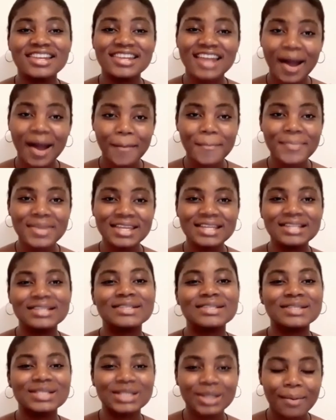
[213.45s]
that
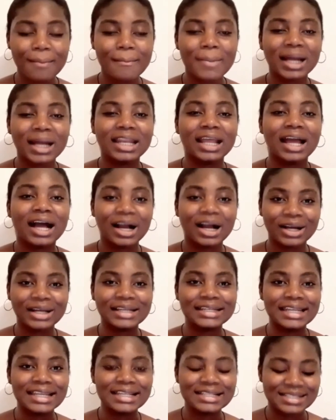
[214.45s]
means somebody
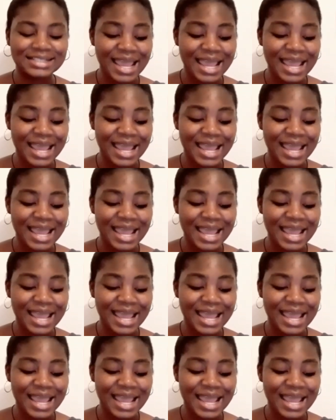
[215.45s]
aga dead.